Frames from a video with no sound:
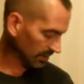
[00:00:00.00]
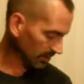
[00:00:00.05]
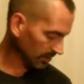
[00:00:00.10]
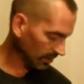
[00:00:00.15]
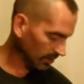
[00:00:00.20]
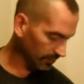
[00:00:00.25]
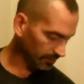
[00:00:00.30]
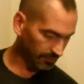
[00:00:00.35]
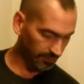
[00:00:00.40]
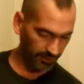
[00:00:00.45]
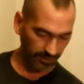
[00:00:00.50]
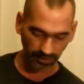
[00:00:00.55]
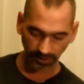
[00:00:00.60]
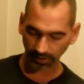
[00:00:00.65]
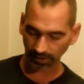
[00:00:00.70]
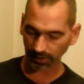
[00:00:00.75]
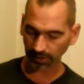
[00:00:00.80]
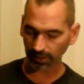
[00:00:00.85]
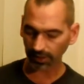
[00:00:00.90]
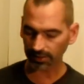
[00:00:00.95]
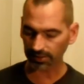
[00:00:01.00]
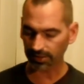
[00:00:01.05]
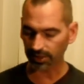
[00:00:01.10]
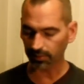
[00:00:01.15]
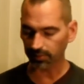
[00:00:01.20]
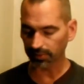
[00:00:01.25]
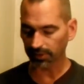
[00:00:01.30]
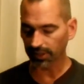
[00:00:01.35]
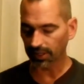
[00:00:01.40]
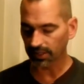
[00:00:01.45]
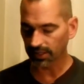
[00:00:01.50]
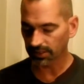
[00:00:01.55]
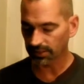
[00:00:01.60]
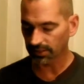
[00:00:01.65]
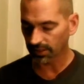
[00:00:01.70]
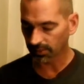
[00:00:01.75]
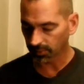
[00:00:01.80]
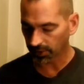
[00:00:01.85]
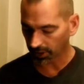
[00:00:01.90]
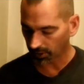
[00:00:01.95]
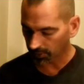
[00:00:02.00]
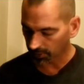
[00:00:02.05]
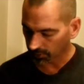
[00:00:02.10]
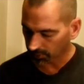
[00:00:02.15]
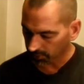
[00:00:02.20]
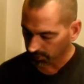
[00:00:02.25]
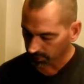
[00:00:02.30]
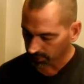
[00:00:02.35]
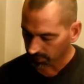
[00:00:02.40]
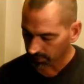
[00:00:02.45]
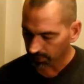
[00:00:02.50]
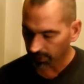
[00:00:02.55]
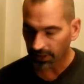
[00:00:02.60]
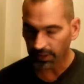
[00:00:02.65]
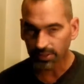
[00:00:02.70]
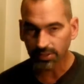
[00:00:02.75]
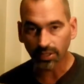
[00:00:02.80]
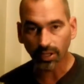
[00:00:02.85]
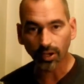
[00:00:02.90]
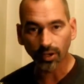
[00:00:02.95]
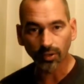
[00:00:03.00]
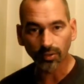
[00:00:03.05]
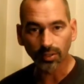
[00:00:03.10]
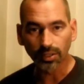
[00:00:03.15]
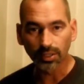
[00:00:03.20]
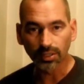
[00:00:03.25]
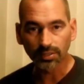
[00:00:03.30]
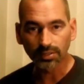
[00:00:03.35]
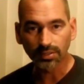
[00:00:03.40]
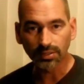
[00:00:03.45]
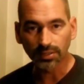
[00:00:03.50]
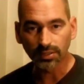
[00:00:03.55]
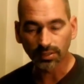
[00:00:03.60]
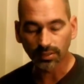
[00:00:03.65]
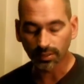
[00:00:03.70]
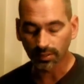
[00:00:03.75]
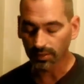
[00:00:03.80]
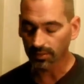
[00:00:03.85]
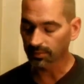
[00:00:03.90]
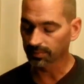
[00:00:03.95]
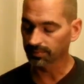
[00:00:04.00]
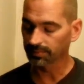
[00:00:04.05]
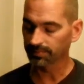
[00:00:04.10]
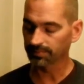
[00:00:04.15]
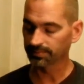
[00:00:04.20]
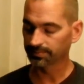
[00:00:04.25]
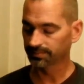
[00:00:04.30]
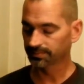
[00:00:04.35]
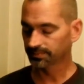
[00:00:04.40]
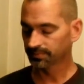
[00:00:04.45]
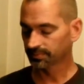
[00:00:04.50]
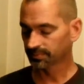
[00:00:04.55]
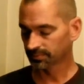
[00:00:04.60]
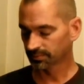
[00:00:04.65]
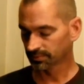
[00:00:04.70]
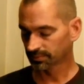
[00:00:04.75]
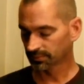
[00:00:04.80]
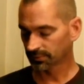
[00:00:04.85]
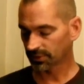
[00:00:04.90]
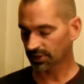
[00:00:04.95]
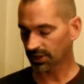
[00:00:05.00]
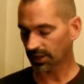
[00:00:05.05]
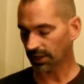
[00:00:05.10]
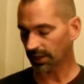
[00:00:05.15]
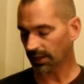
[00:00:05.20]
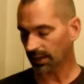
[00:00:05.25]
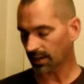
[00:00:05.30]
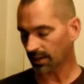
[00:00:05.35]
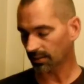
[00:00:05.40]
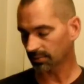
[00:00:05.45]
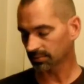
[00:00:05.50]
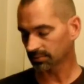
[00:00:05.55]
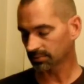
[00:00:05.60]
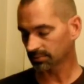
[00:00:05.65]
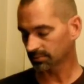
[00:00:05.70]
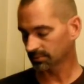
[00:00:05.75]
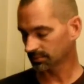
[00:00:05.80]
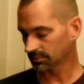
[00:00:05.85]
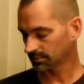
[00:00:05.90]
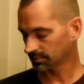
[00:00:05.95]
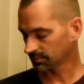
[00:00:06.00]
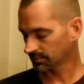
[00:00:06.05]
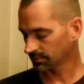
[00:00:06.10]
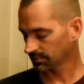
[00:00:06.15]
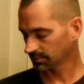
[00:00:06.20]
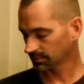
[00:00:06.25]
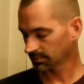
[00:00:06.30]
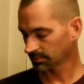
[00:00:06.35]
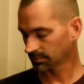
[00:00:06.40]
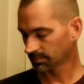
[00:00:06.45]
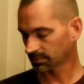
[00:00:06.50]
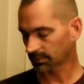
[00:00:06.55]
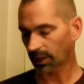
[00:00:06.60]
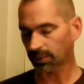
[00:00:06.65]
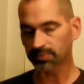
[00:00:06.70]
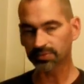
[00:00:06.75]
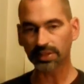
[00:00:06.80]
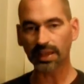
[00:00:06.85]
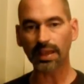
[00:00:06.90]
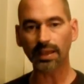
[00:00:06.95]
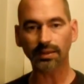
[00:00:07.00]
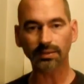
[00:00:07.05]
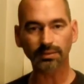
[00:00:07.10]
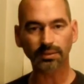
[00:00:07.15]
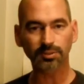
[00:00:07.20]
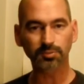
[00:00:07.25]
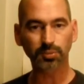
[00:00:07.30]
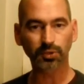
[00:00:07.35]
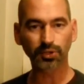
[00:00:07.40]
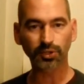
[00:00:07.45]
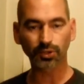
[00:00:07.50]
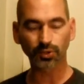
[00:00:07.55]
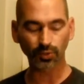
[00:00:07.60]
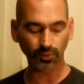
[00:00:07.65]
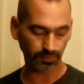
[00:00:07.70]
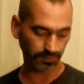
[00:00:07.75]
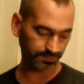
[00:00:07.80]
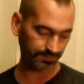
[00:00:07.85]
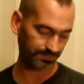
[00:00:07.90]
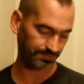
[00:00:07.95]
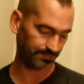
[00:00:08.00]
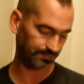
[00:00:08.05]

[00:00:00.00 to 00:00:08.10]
So hopefully here in the next couple of days, I'll be able to install this and check it out. I'm psyched. It's pretty cool.